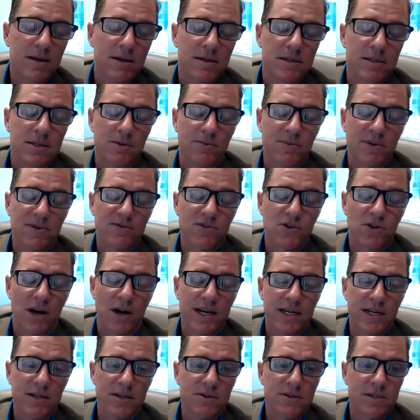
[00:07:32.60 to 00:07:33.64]
So we've tried
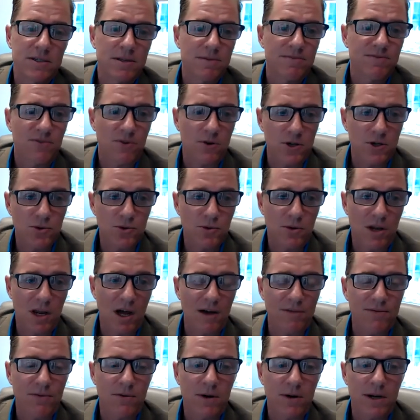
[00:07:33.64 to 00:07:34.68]
to do some virtual
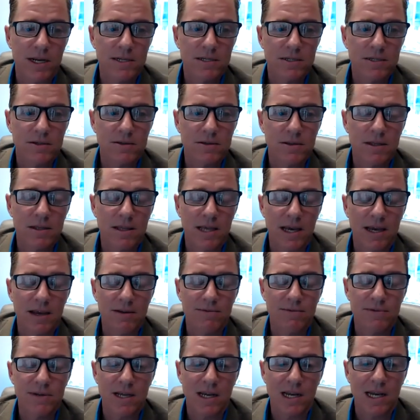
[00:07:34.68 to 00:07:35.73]
offerings.
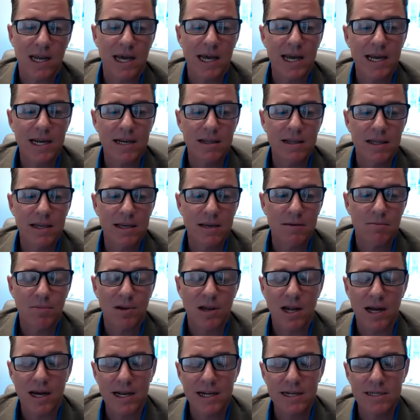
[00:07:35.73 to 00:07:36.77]
They've delayed the
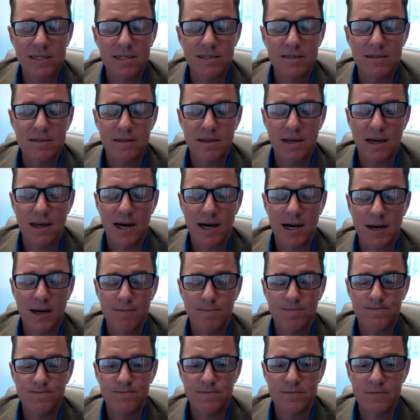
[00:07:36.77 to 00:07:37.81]
compliance,
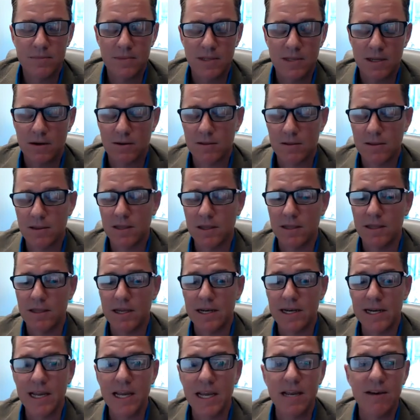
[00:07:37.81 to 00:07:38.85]
the
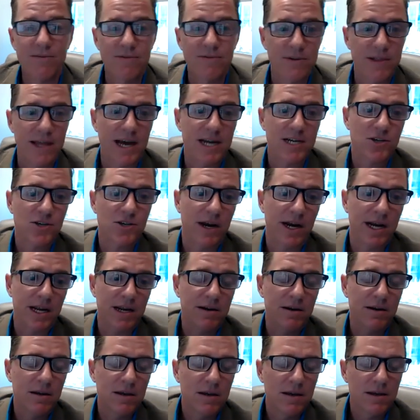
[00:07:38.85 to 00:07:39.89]
need for that
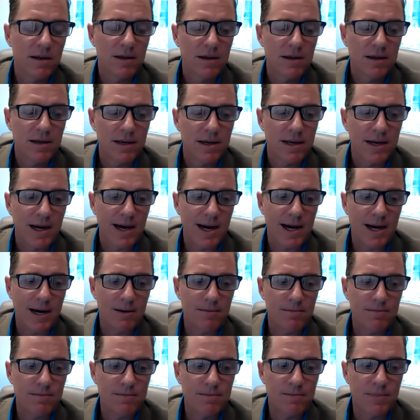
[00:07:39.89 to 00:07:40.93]
training.
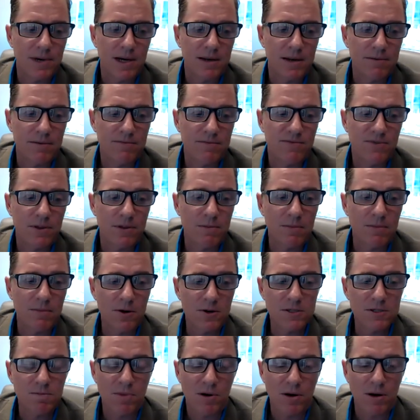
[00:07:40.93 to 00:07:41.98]
But for the
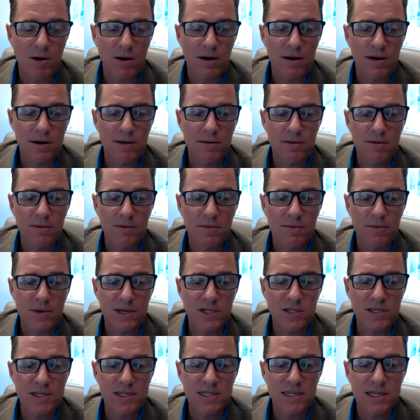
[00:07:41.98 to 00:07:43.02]
most part, we
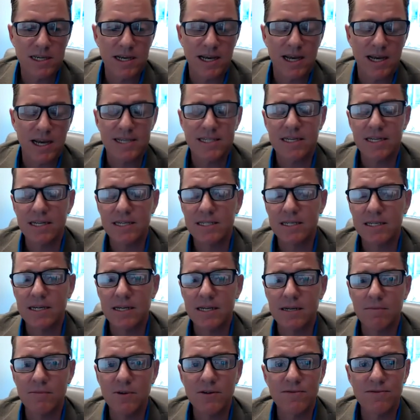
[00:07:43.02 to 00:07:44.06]
just see a hesitancy
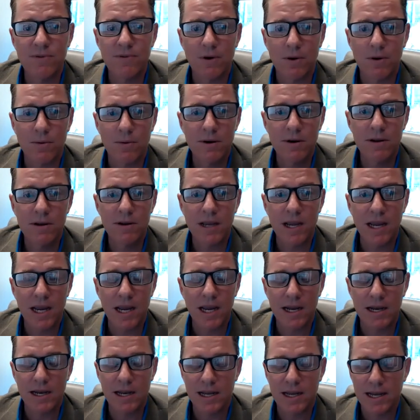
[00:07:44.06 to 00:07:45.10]
to move forward
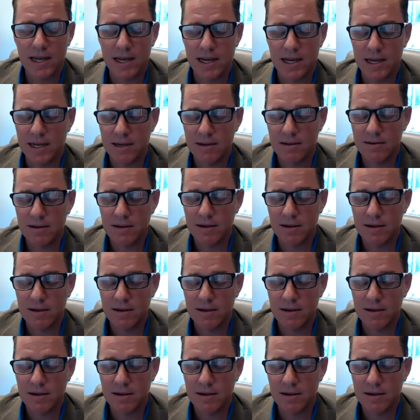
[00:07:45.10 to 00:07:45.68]
and a